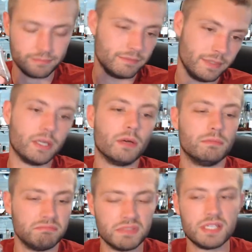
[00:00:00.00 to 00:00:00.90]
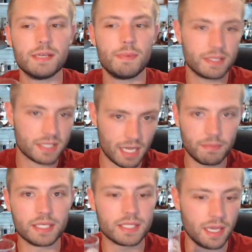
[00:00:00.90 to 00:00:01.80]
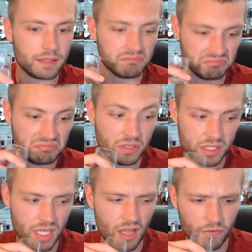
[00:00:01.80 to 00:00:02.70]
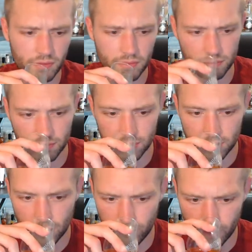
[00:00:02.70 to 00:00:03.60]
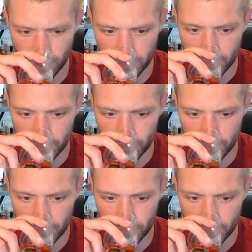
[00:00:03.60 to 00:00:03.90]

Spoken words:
you know, sipping side by side. Good stuff. Go for it.